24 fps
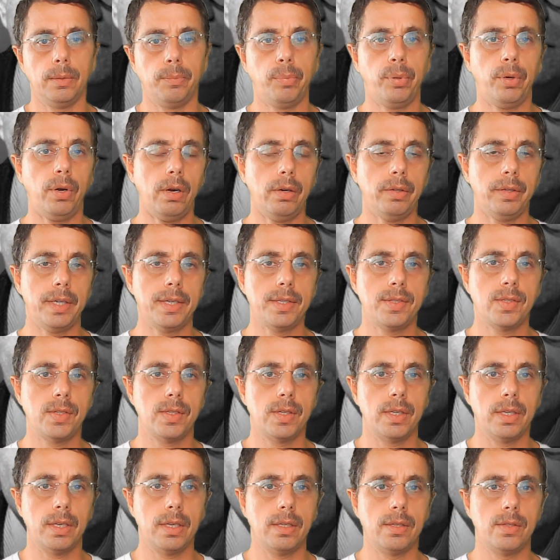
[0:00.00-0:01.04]
progress
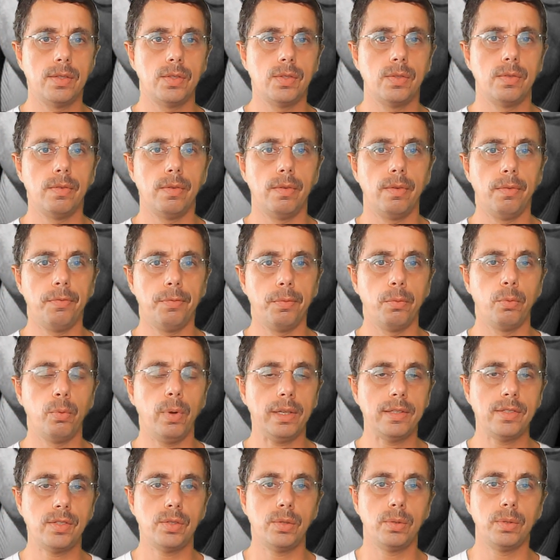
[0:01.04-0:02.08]
is
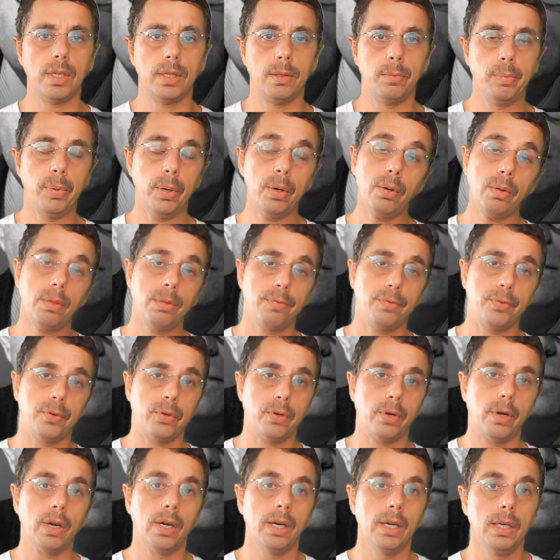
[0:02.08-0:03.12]
well suited both
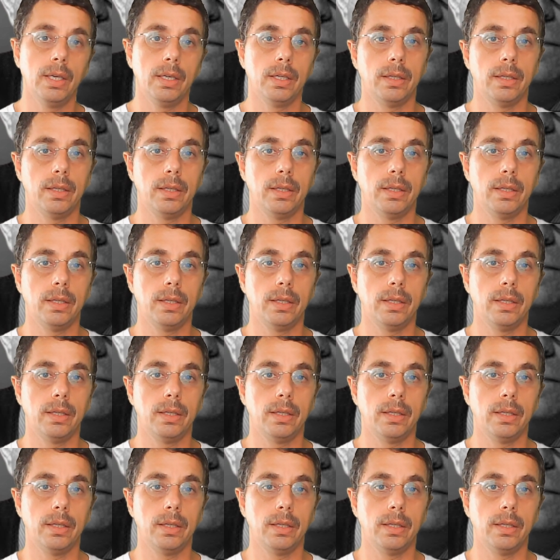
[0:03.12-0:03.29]
for